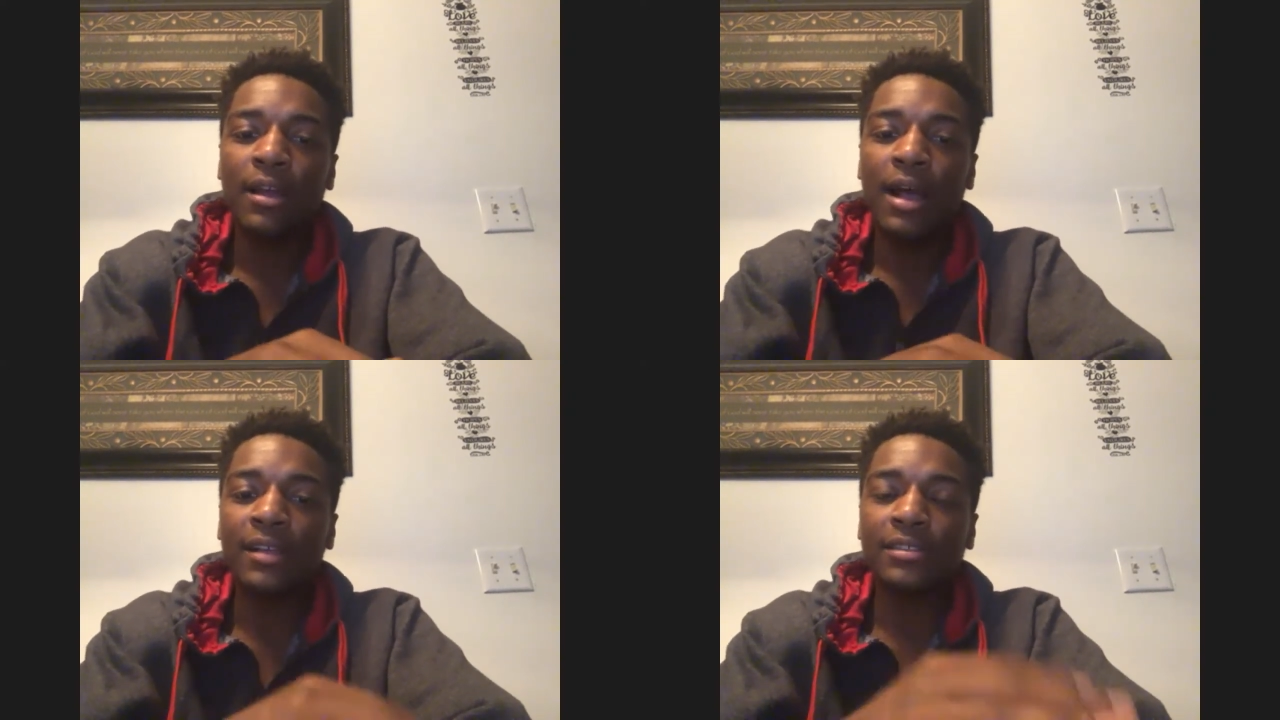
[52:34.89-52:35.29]

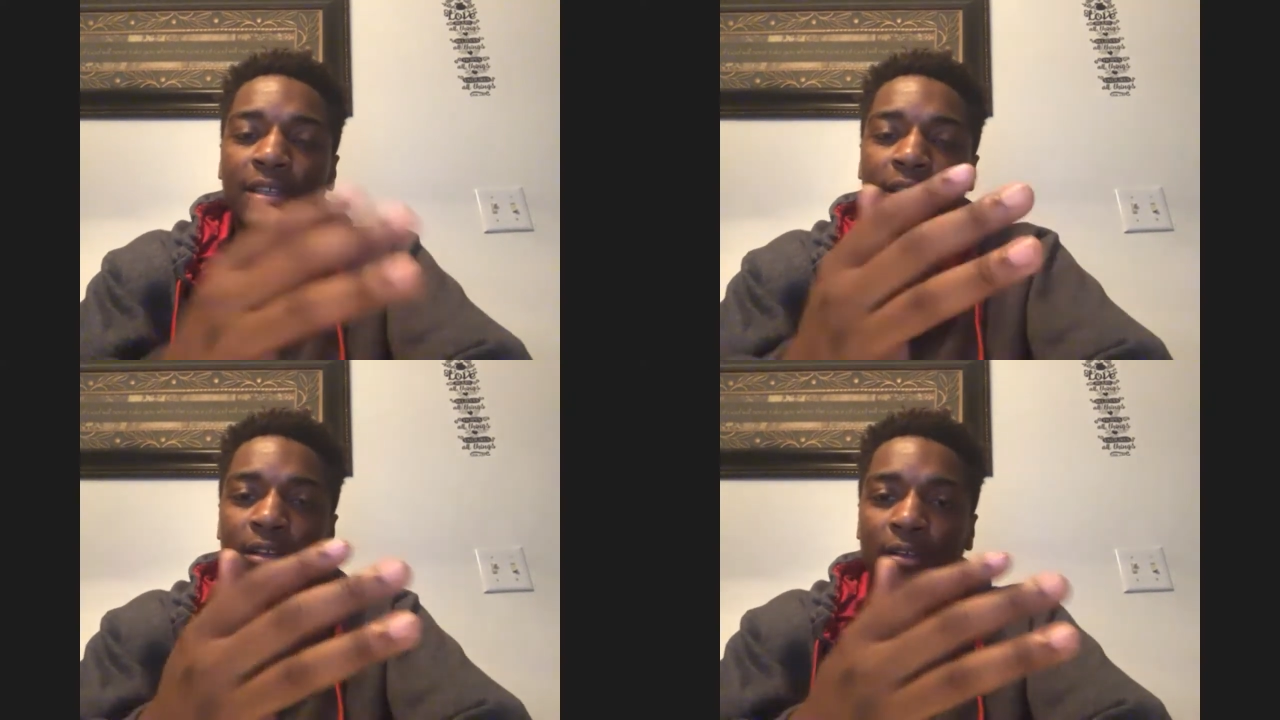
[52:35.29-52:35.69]
I
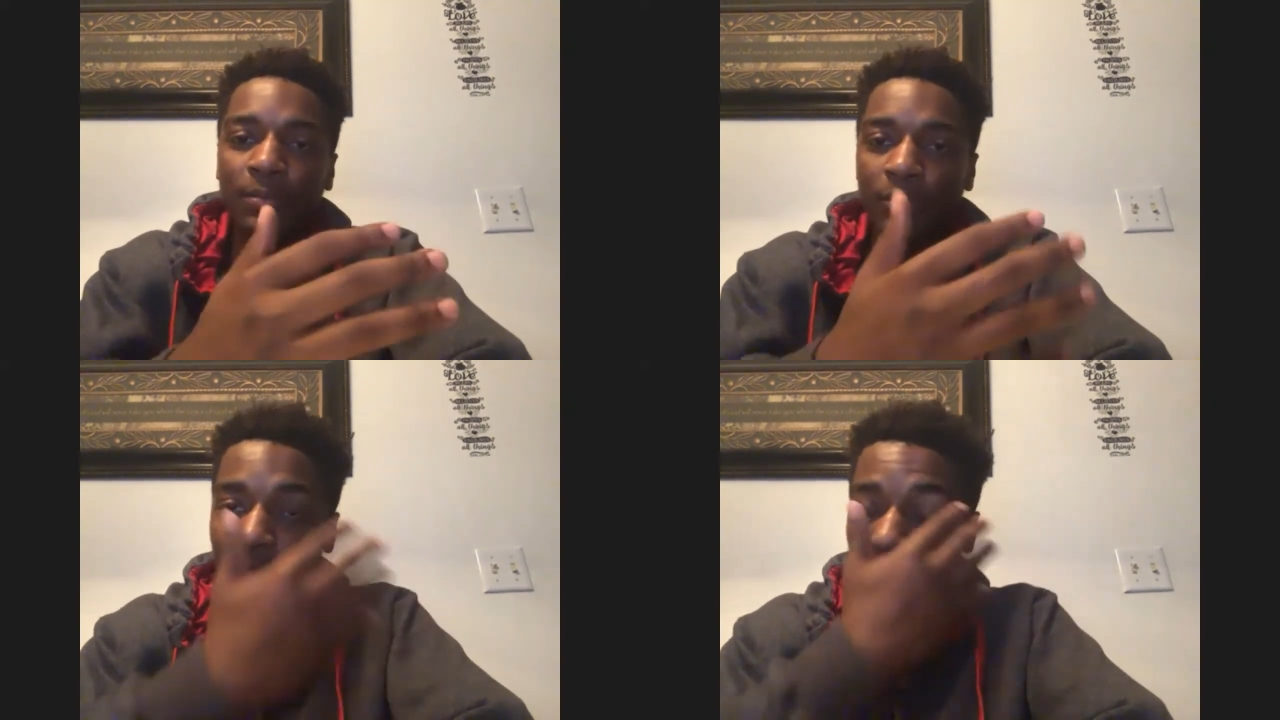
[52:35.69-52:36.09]
stay up,
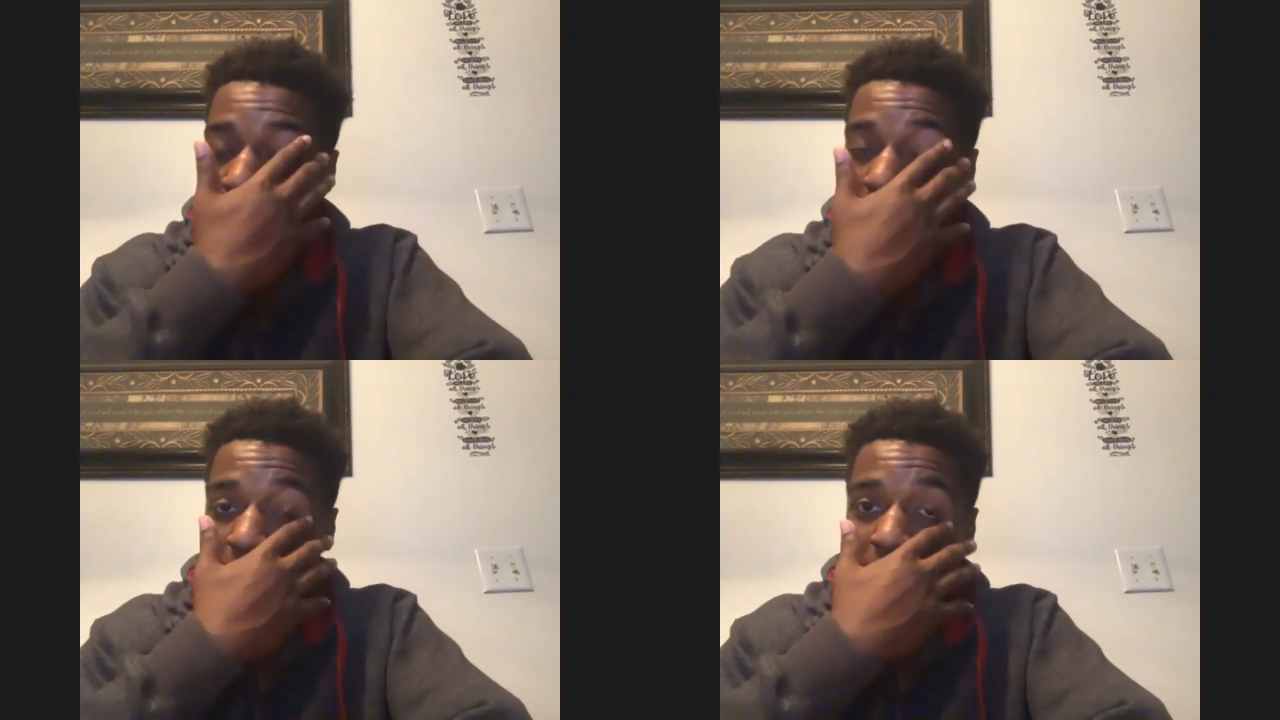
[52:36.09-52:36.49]

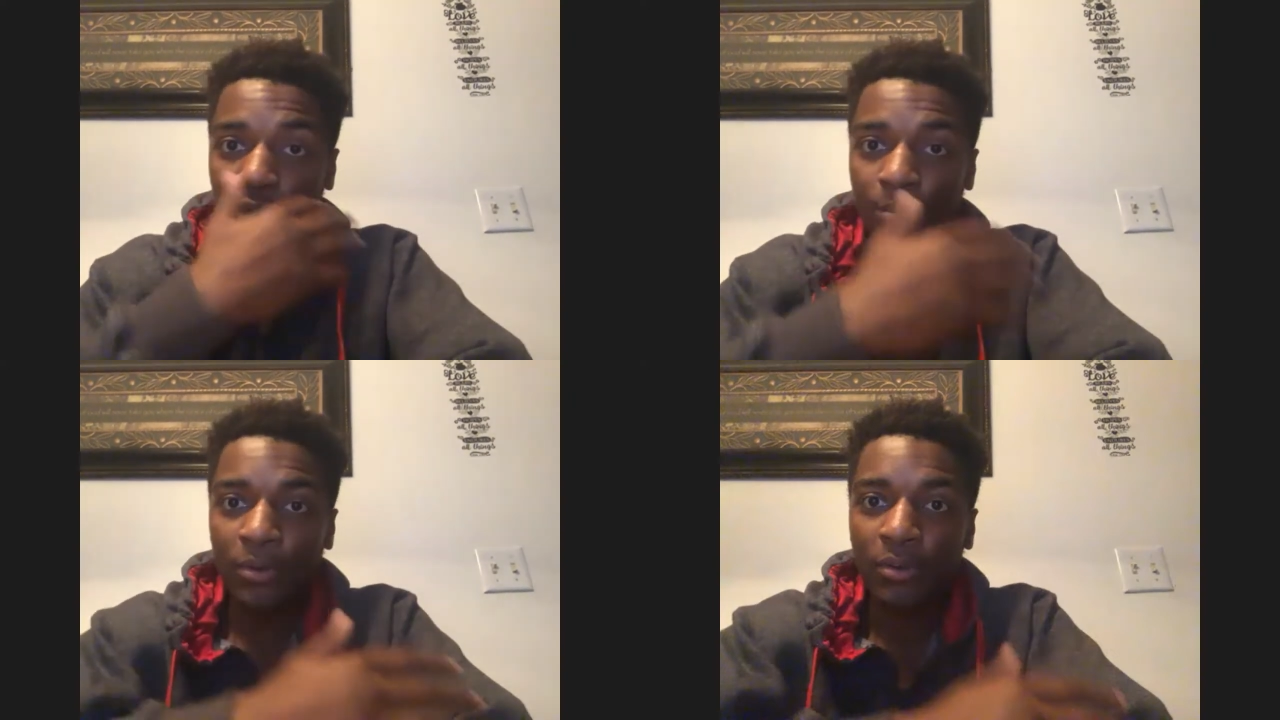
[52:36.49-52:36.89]

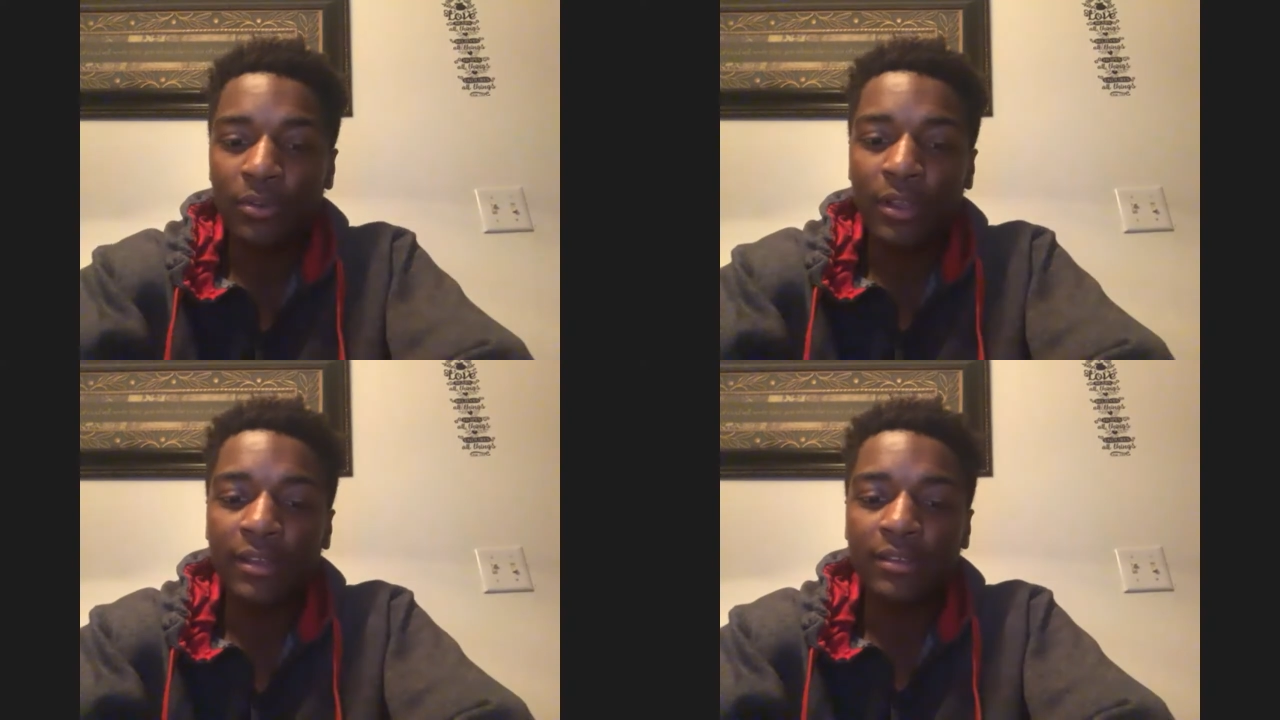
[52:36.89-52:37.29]
super
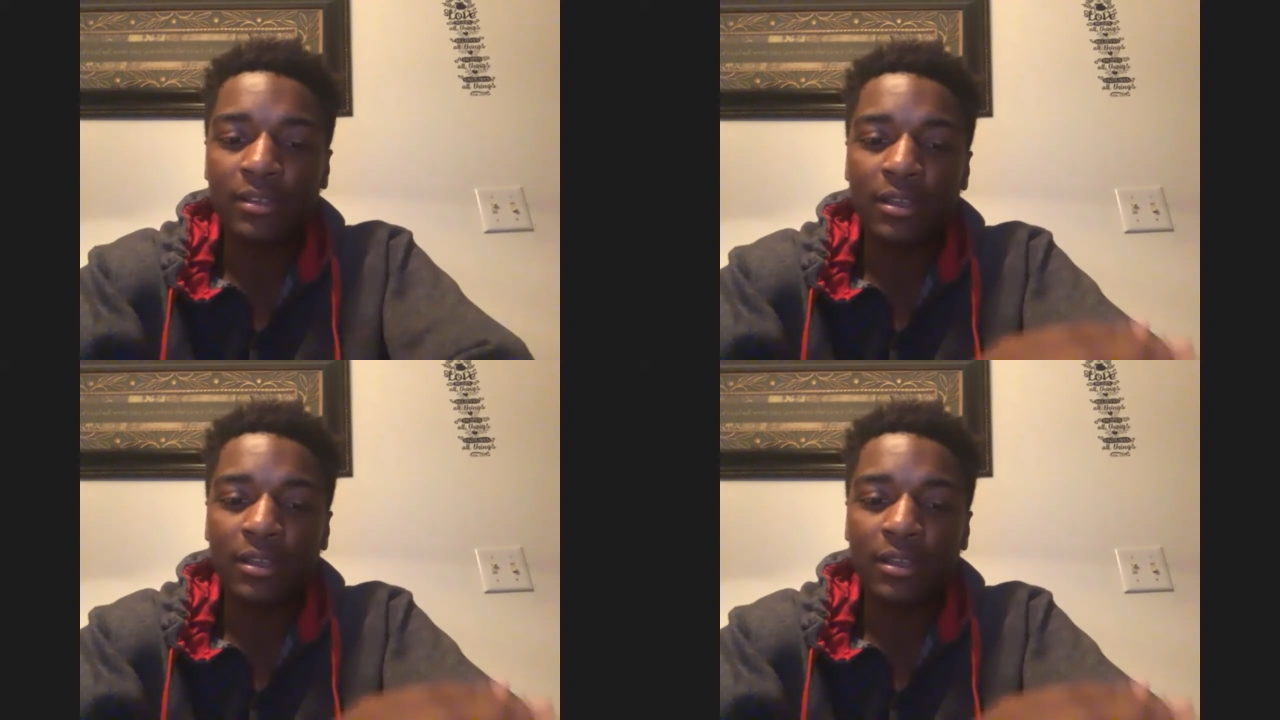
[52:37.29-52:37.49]
late